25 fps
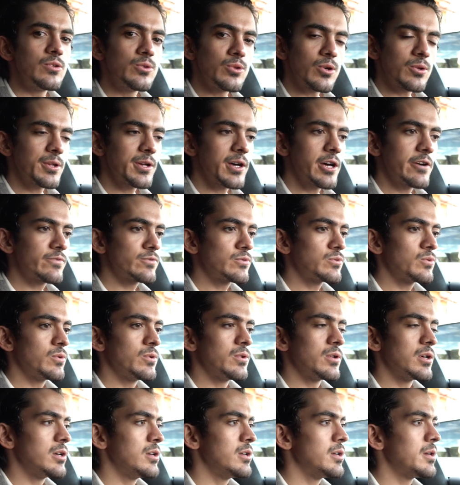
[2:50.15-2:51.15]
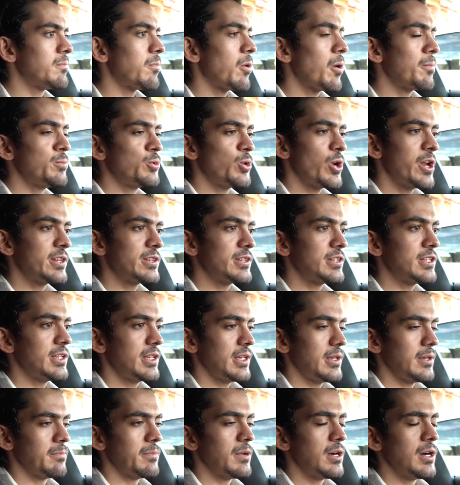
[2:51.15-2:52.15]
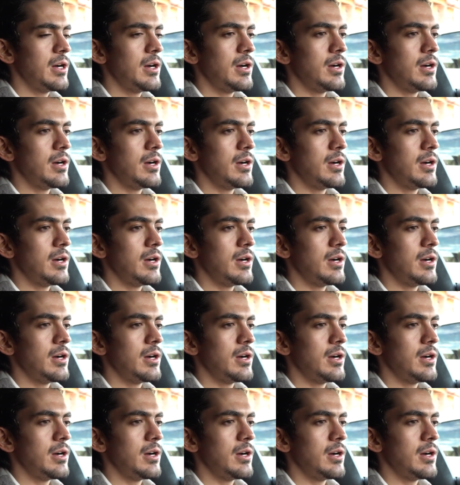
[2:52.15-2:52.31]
You don't have to upgrade the